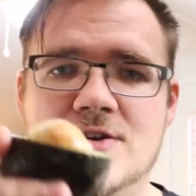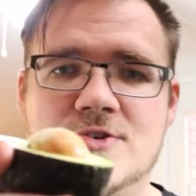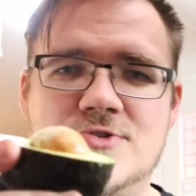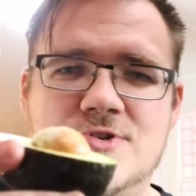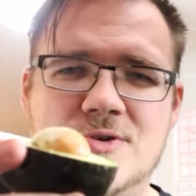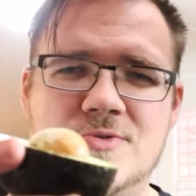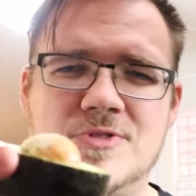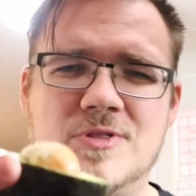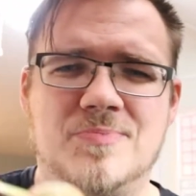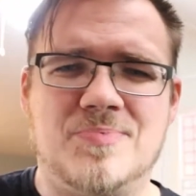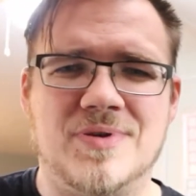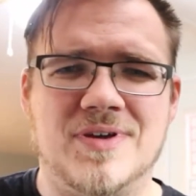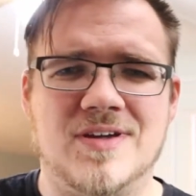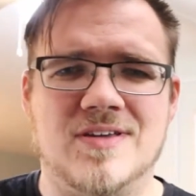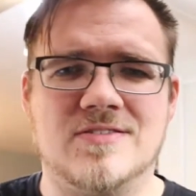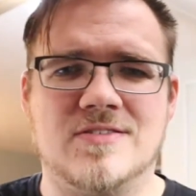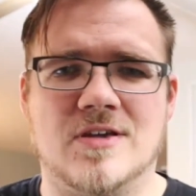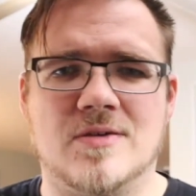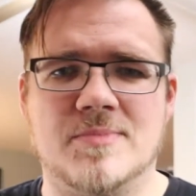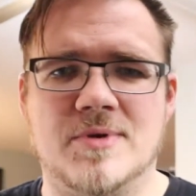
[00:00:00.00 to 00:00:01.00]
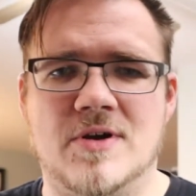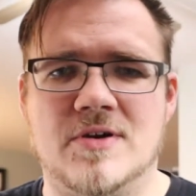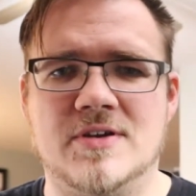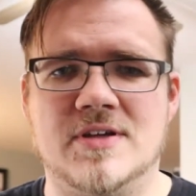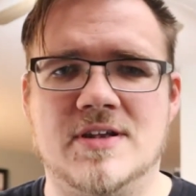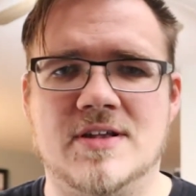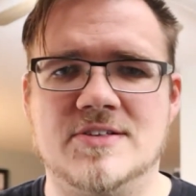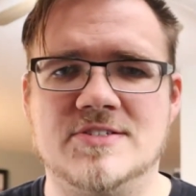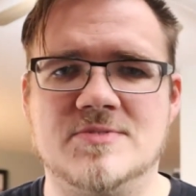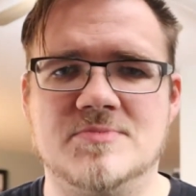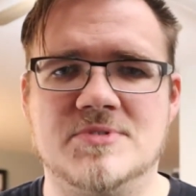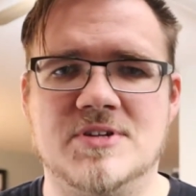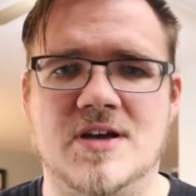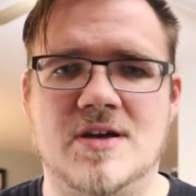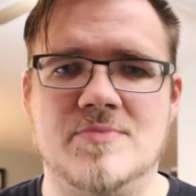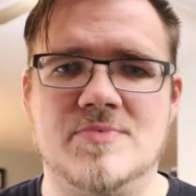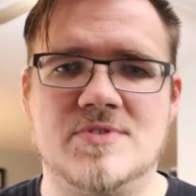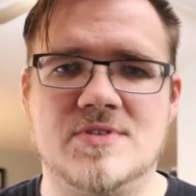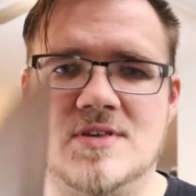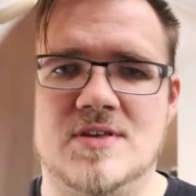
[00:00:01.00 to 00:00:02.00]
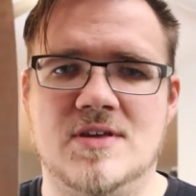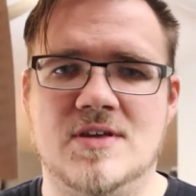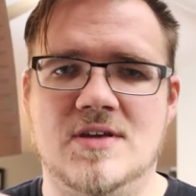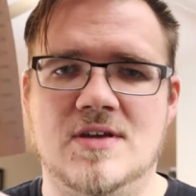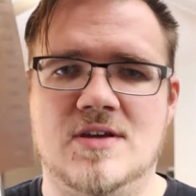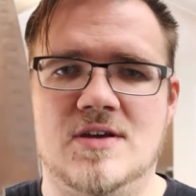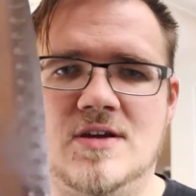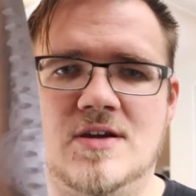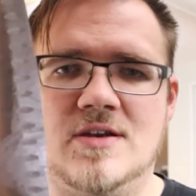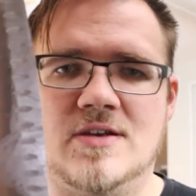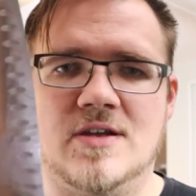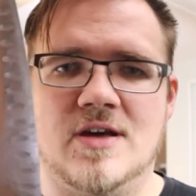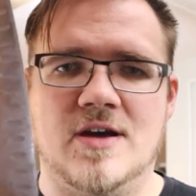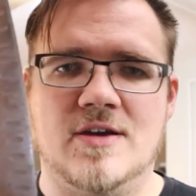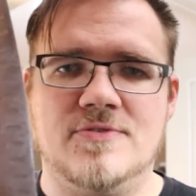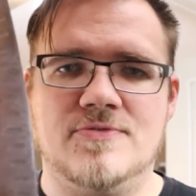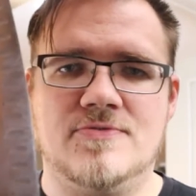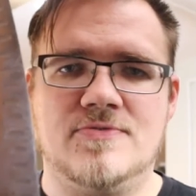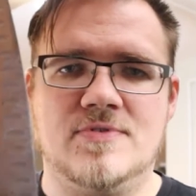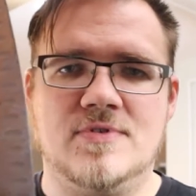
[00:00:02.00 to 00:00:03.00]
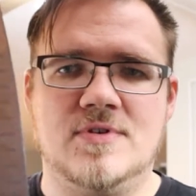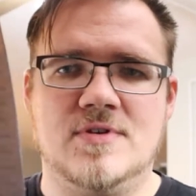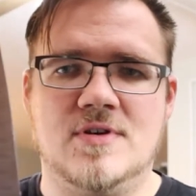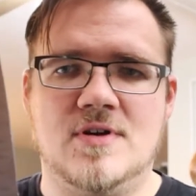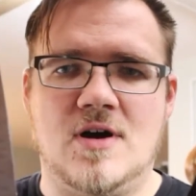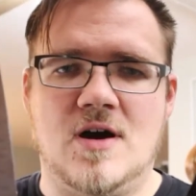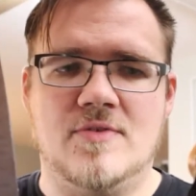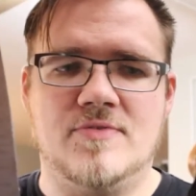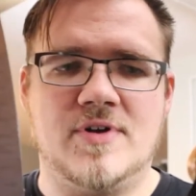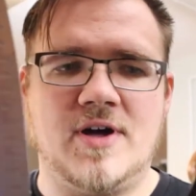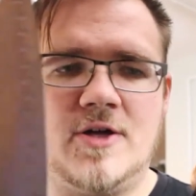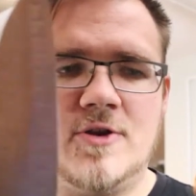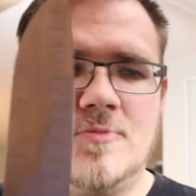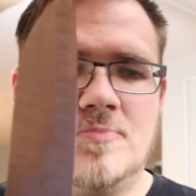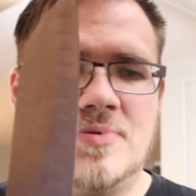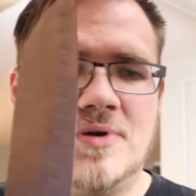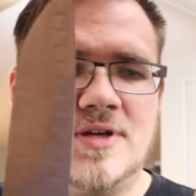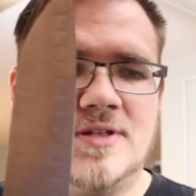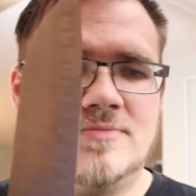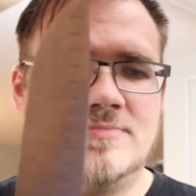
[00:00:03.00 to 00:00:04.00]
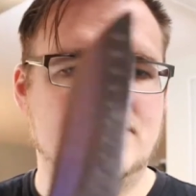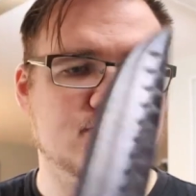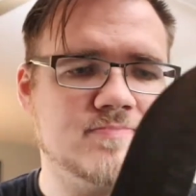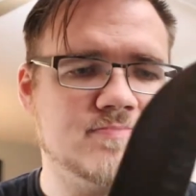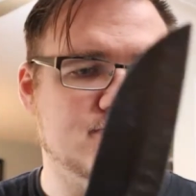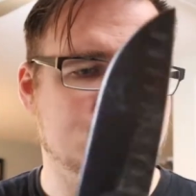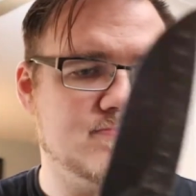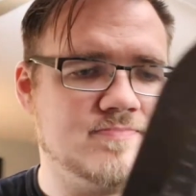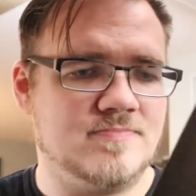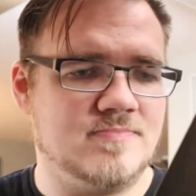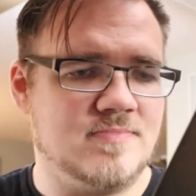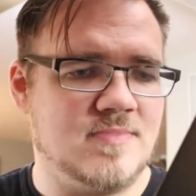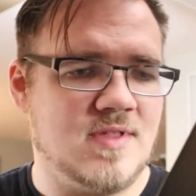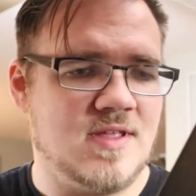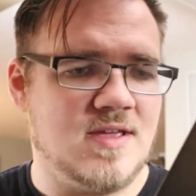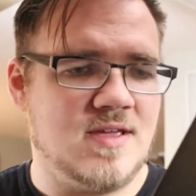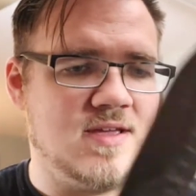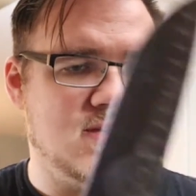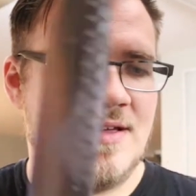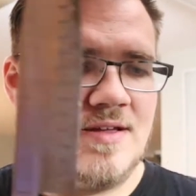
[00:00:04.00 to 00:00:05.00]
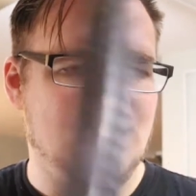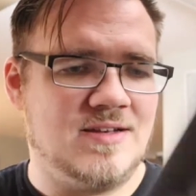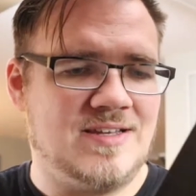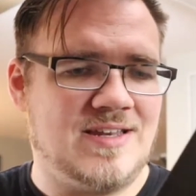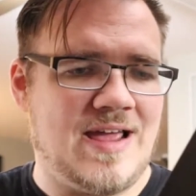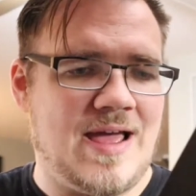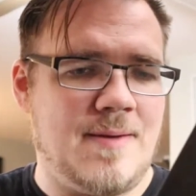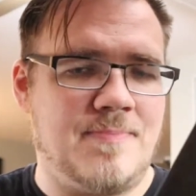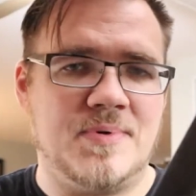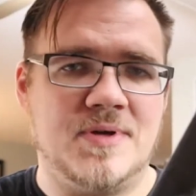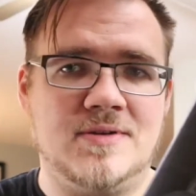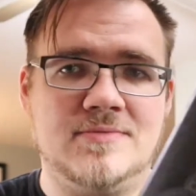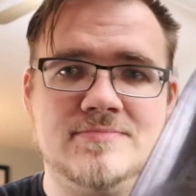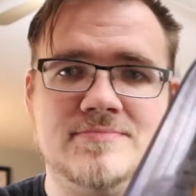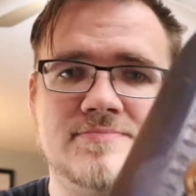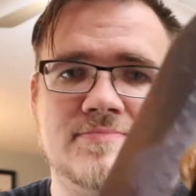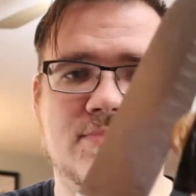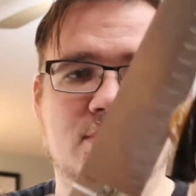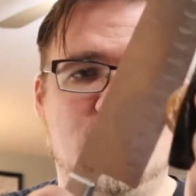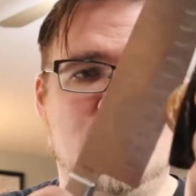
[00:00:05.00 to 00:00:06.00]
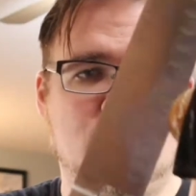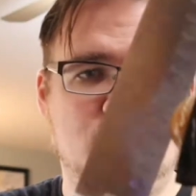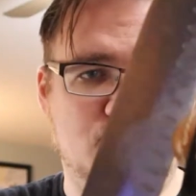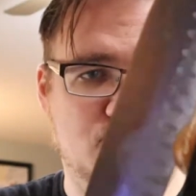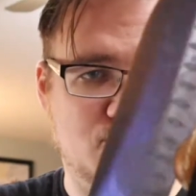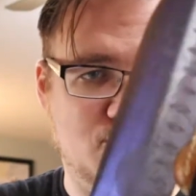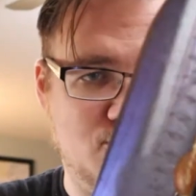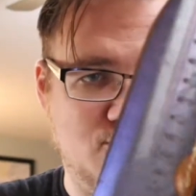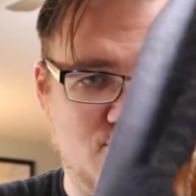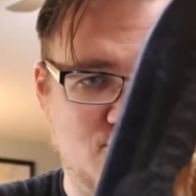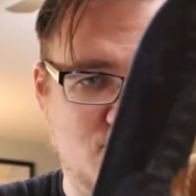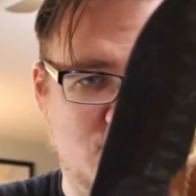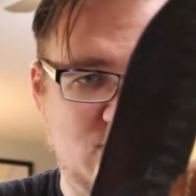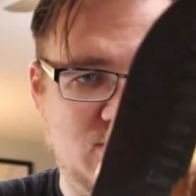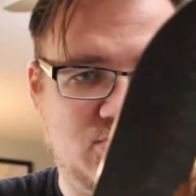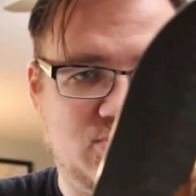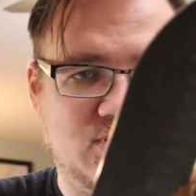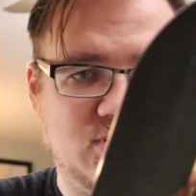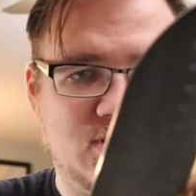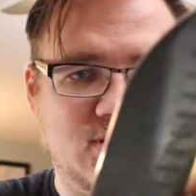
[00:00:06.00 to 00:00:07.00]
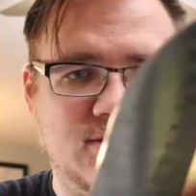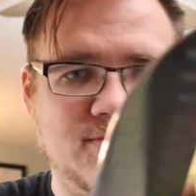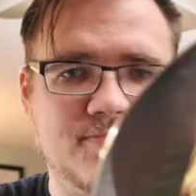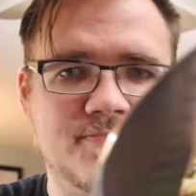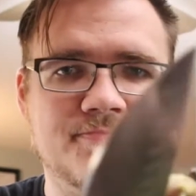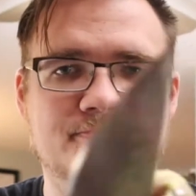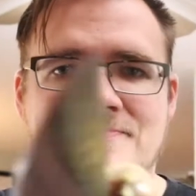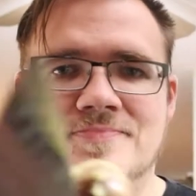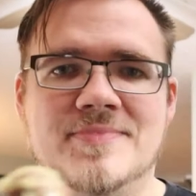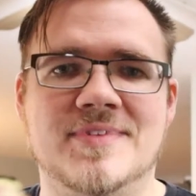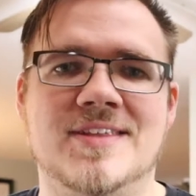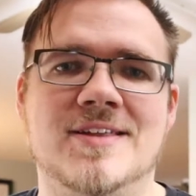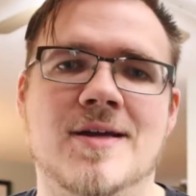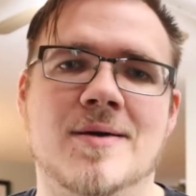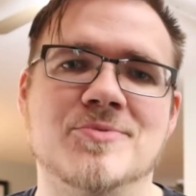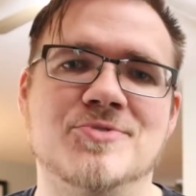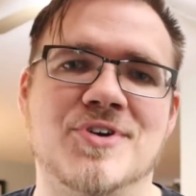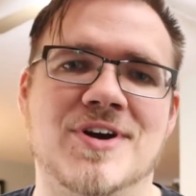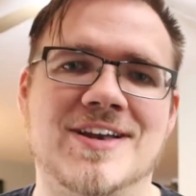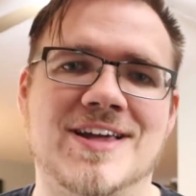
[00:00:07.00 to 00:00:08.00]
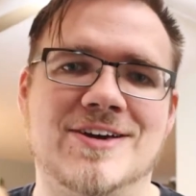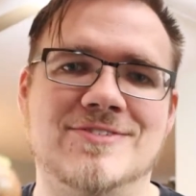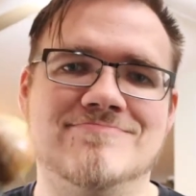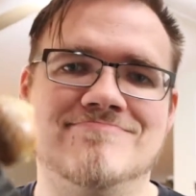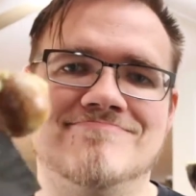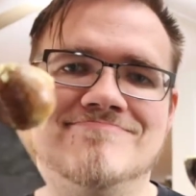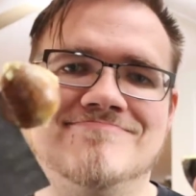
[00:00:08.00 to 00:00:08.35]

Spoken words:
Trick with the pit, because they can be hard to get out sometimes. Knife, avocado pit, tap it, twist it, comes right out.